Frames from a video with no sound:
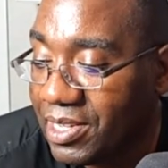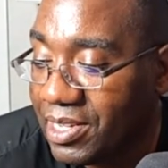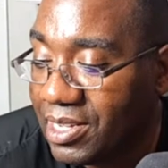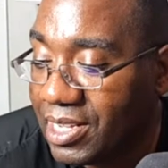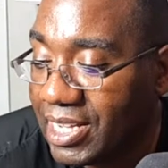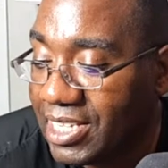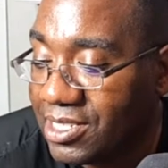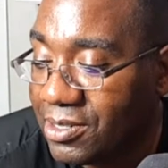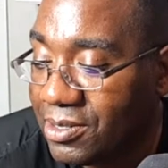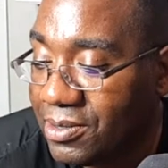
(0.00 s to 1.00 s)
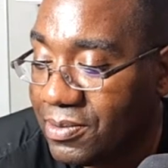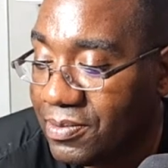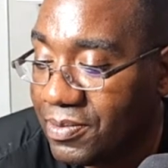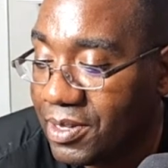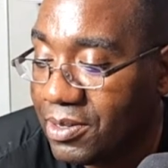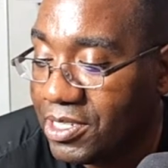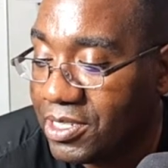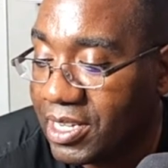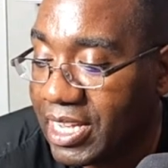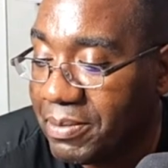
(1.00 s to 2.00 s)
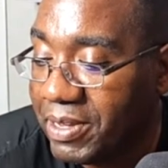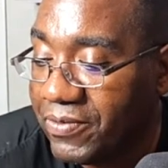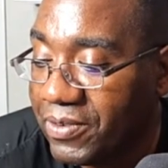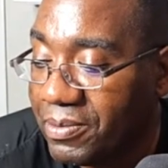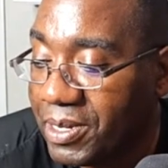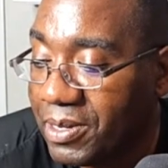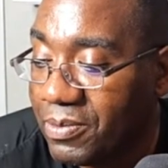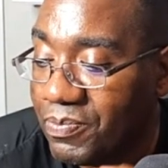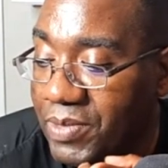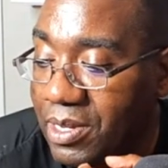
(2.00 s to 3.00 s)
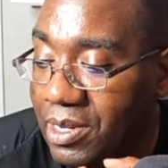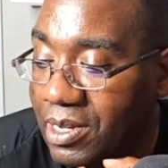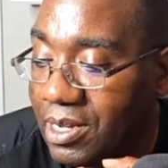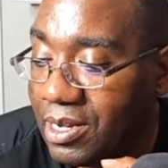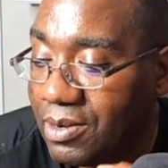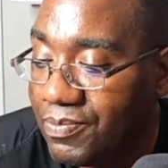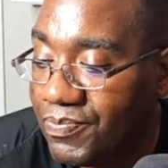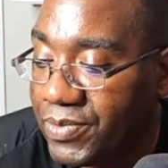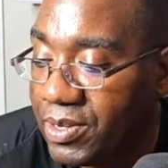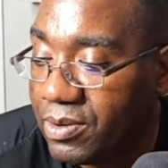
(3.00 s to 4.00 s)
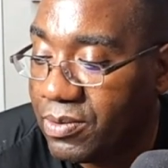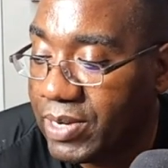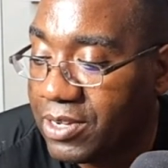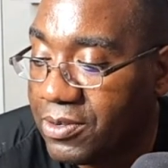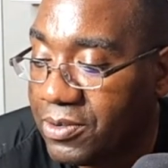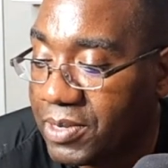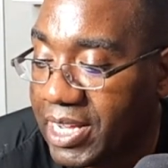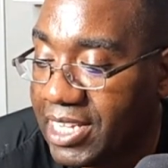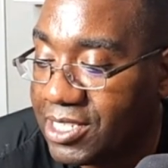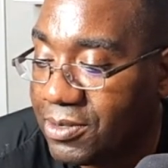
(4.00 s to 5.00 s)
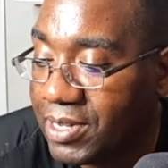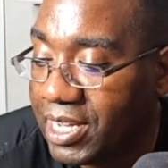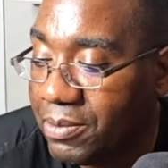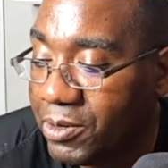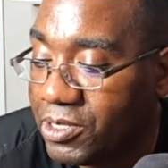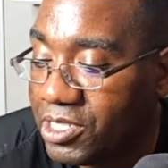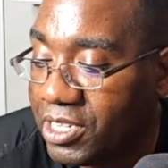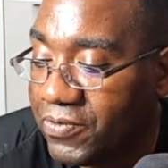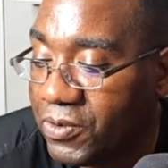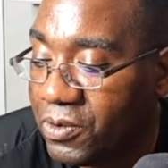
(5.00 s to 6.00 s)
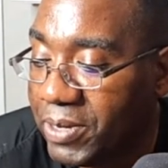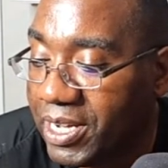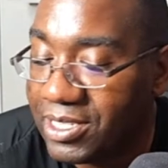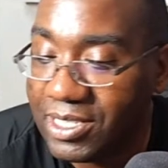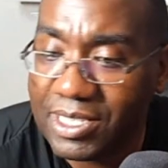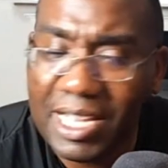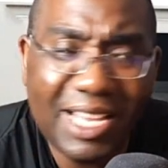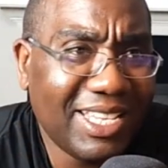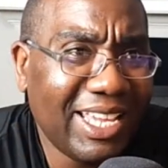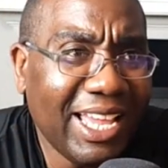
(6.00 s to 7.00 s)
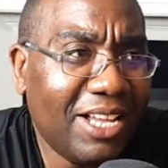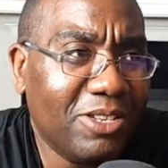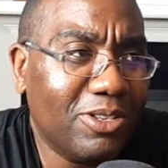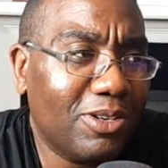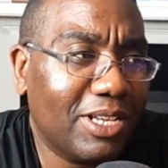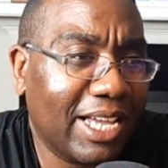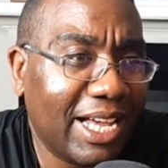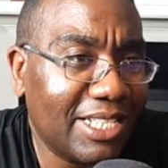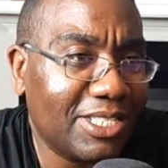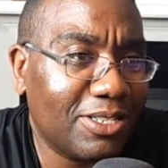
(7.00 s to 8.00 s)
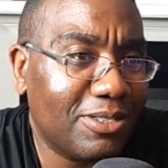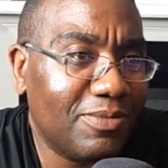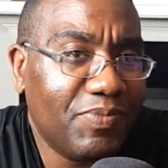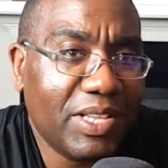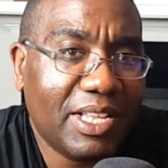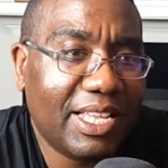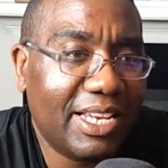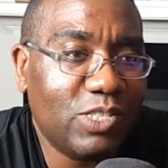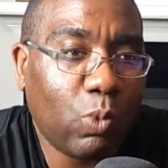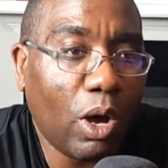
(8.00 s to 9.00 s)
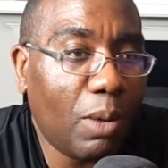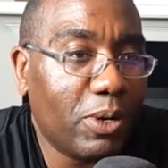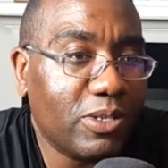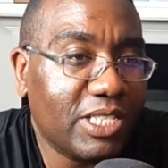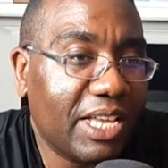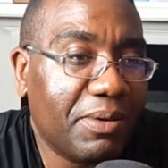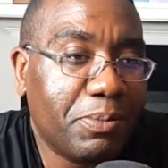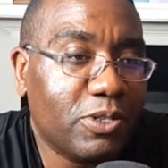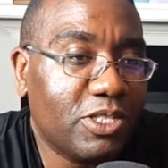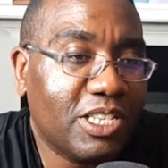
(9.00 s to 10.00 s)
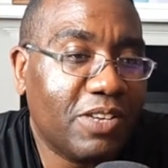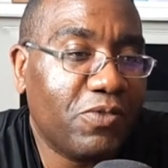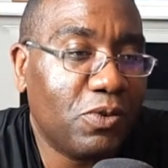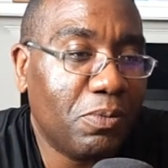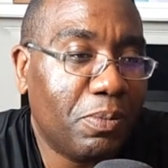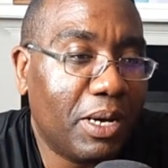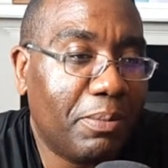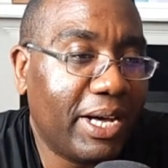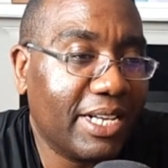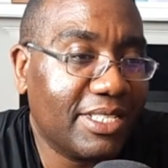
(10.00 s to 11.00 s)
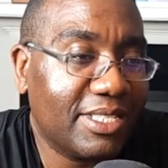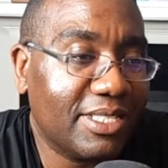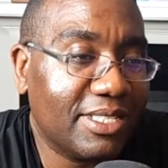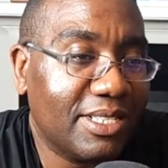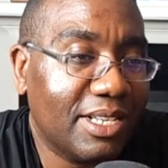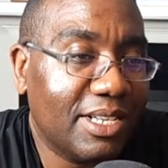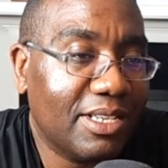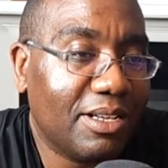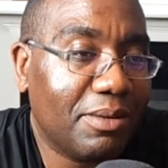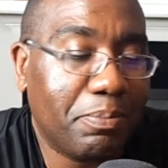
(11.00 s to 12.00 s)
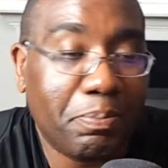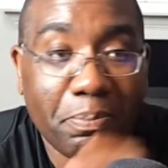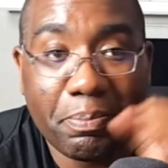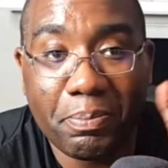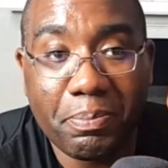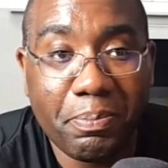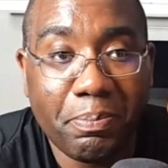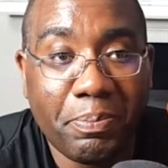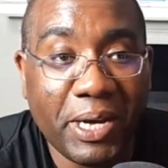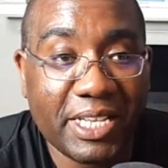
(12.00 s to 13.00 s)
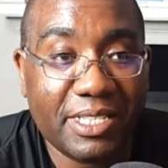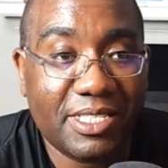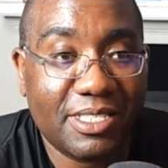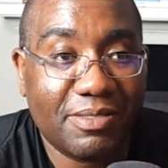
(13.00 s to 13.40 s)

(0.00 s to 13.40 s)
Costco. Oh, there's a comment from um, uh, Raccoon. Costco got emergency food boxes. Yeah, you can go to Costco. A lot of these WalMarts have emergency food boxes, uh, buckets.